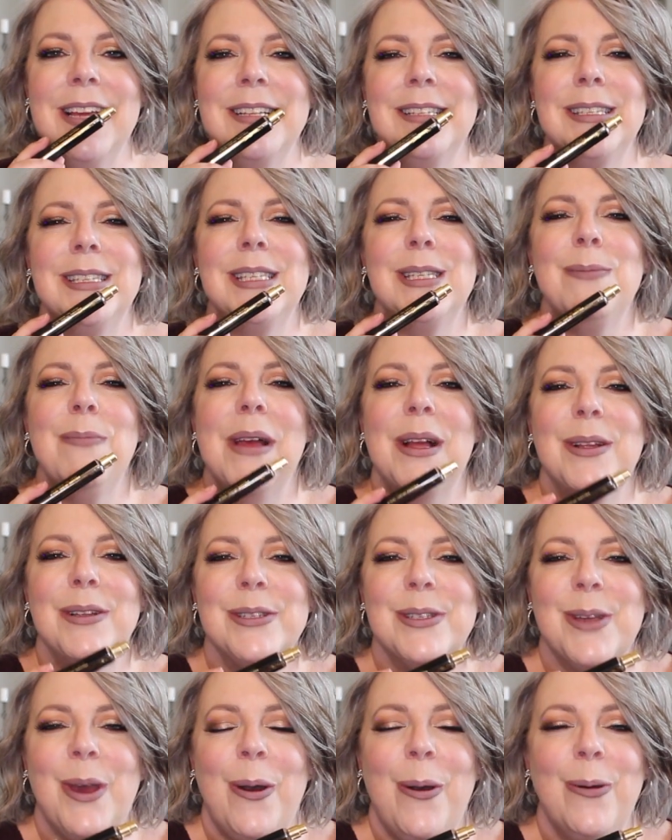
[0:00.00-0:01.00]
It
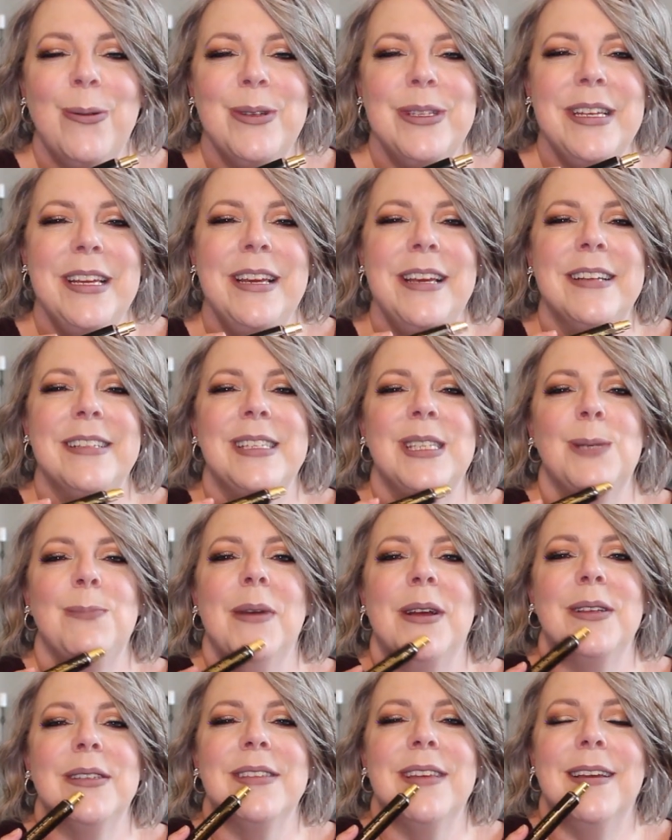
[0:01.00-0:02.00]
smells cozy. It
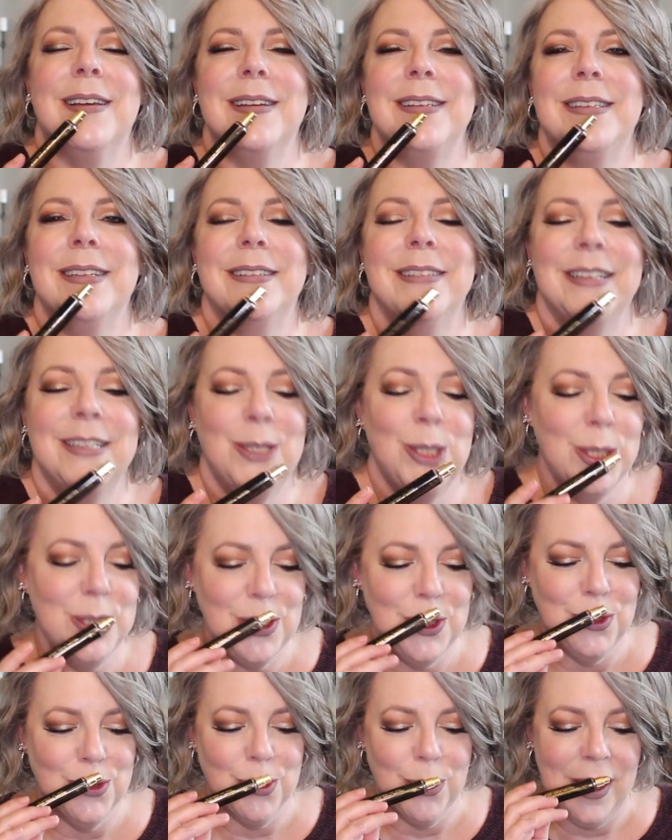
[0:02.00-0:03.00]
smells like a
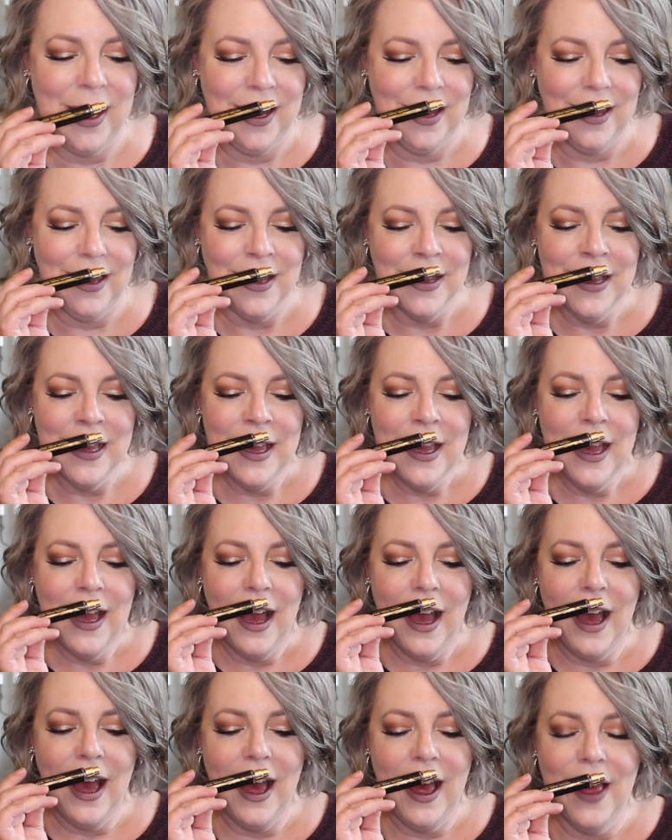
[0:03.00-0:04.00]
delicious drink
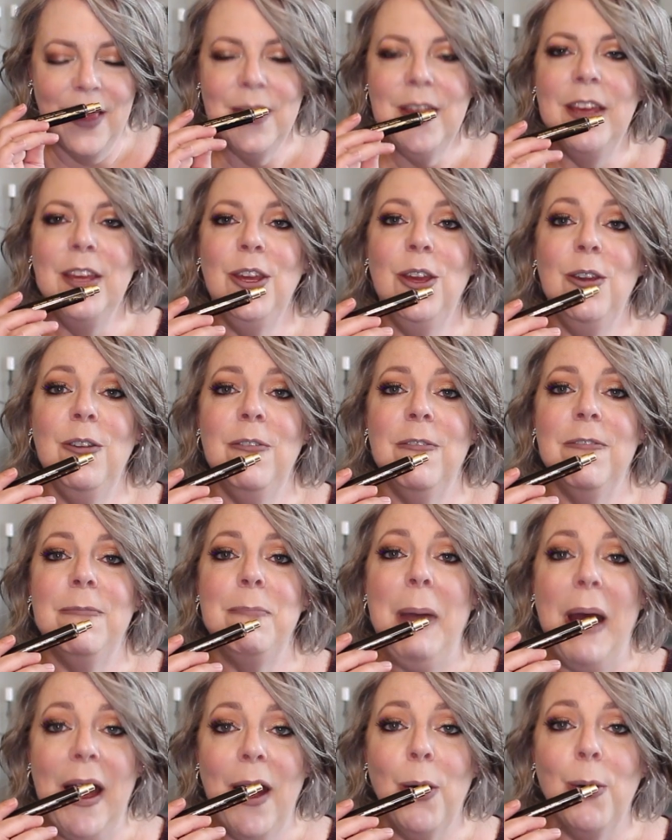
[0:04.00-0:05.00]
uh, that you've
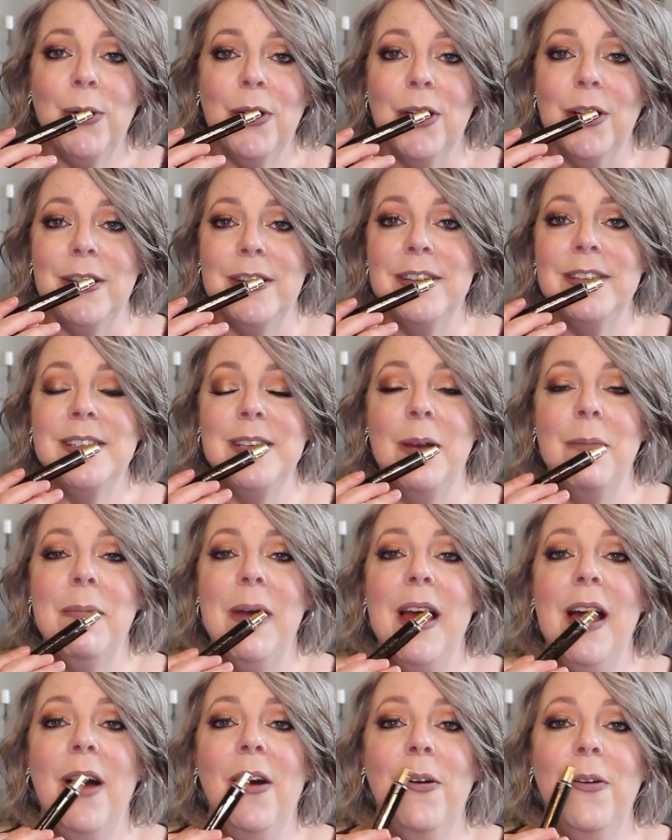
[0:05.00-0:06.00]
powdered
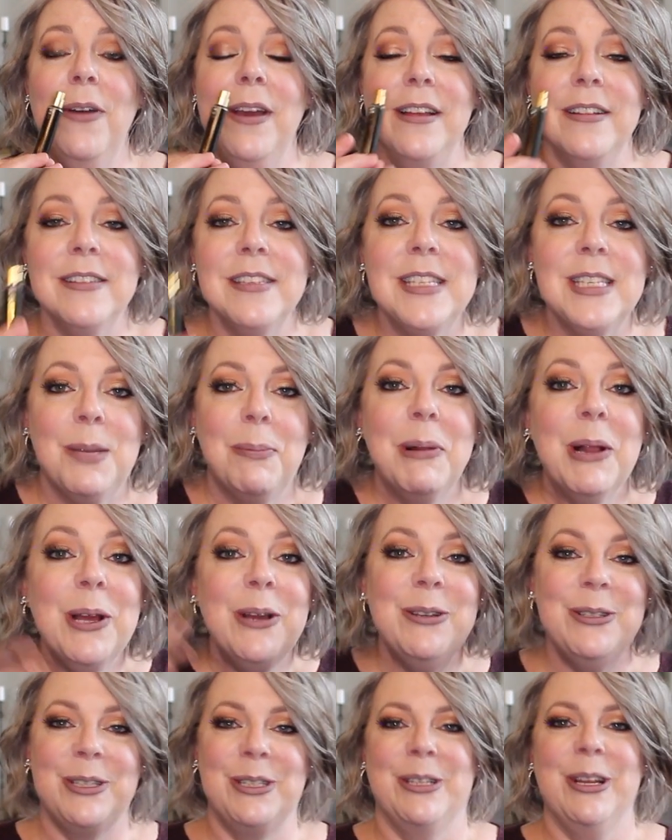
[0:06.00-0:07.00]
somehow and
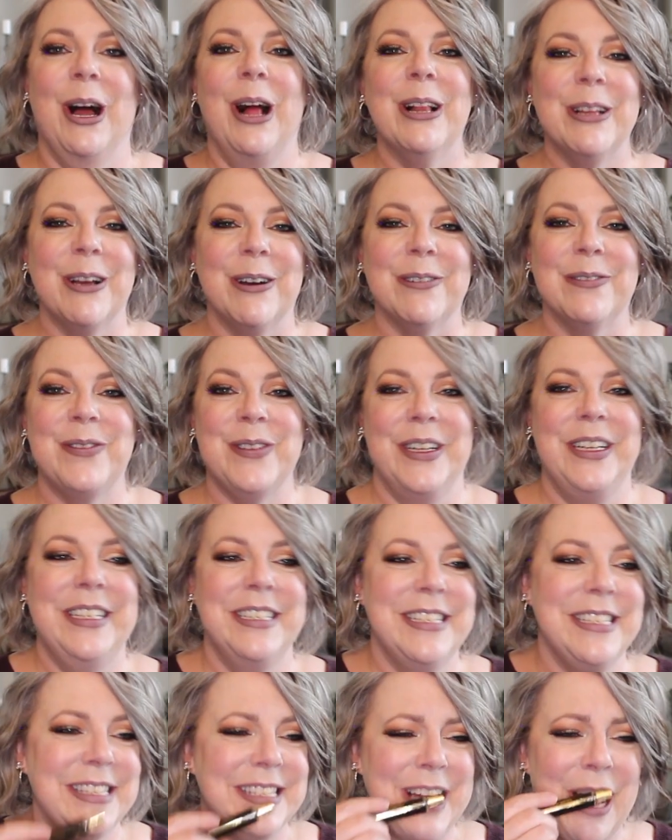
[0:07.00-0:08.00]
splooshed all over
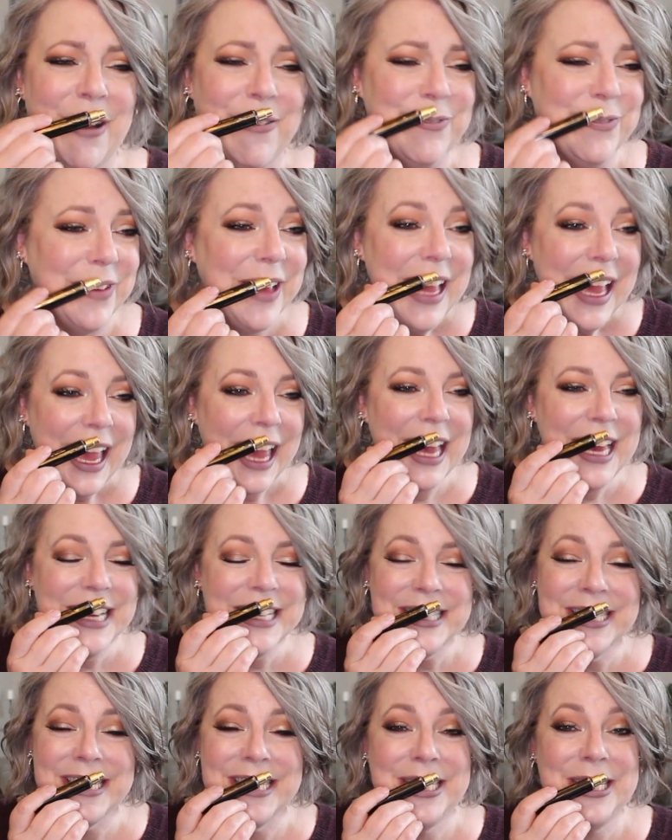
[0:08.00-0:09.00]
yourself.
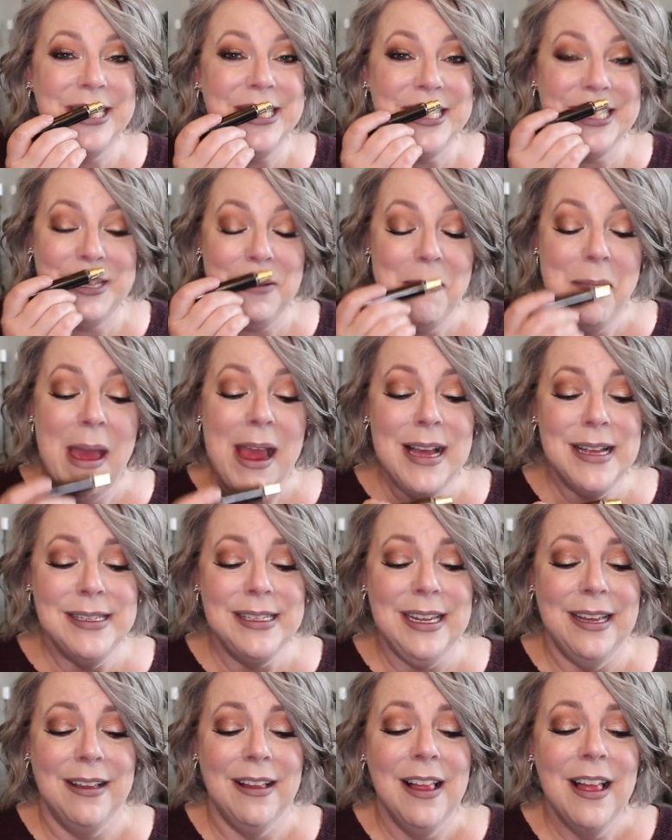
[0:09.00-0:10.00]
It's just
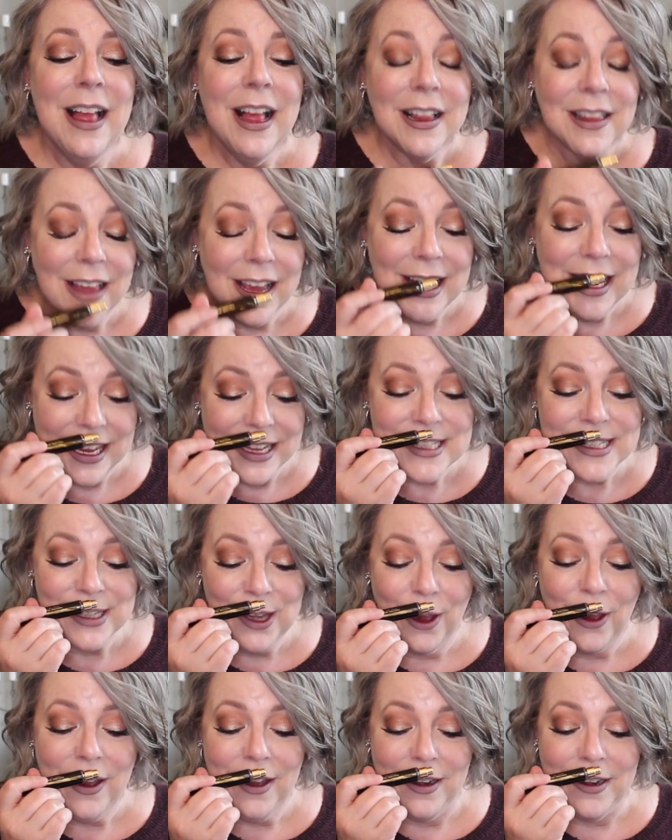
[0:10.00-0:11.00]
amazing. Like it's
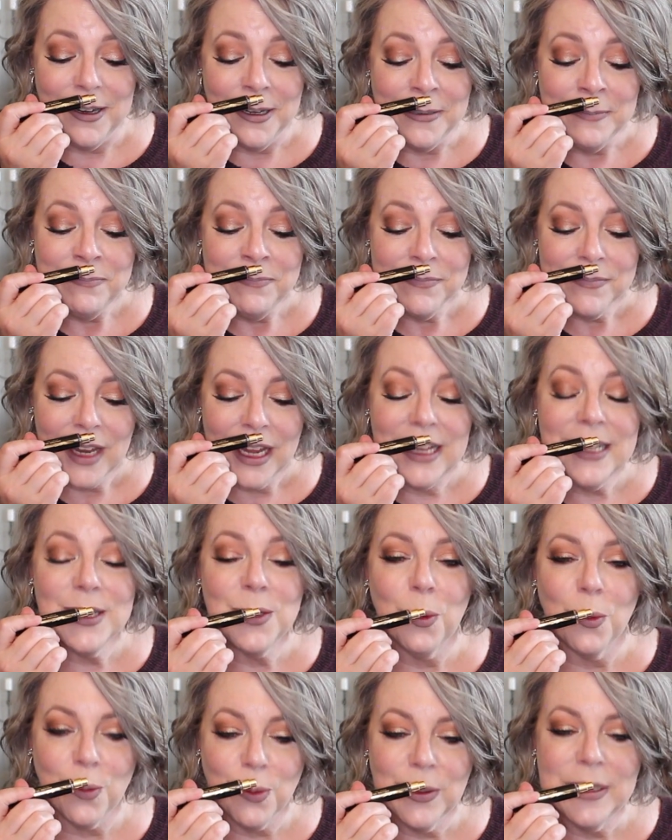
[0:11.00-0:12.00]
good.
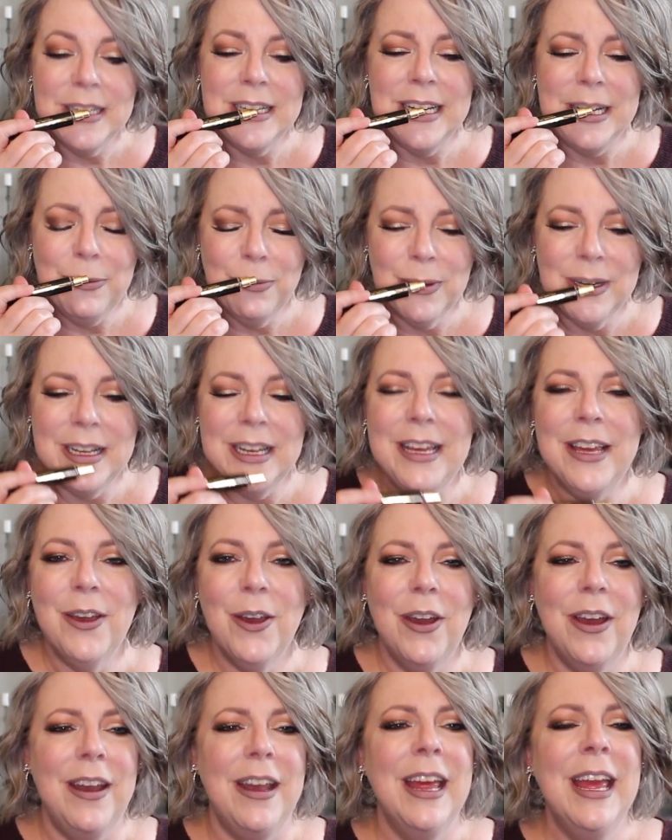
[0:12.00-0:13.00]
It's really, really
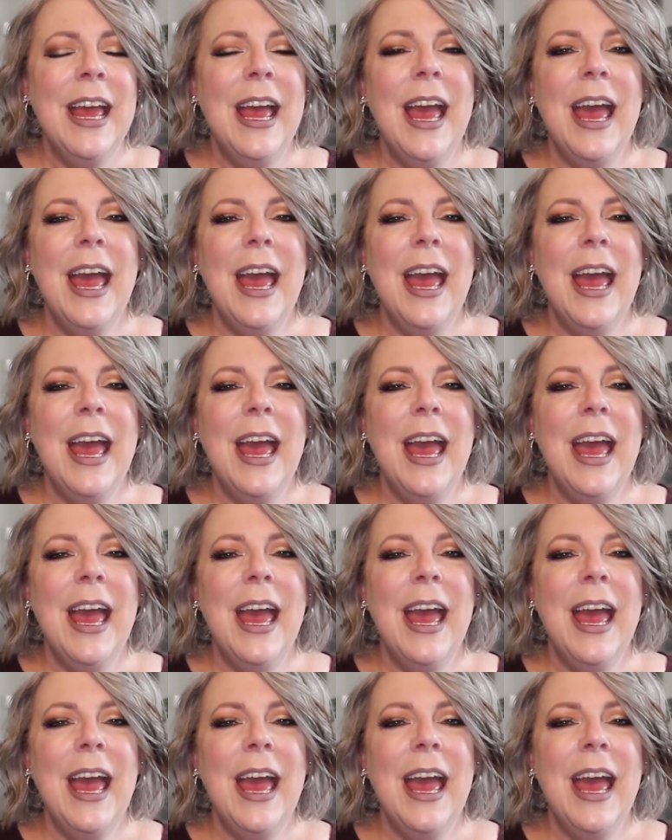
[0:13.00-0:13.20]
good.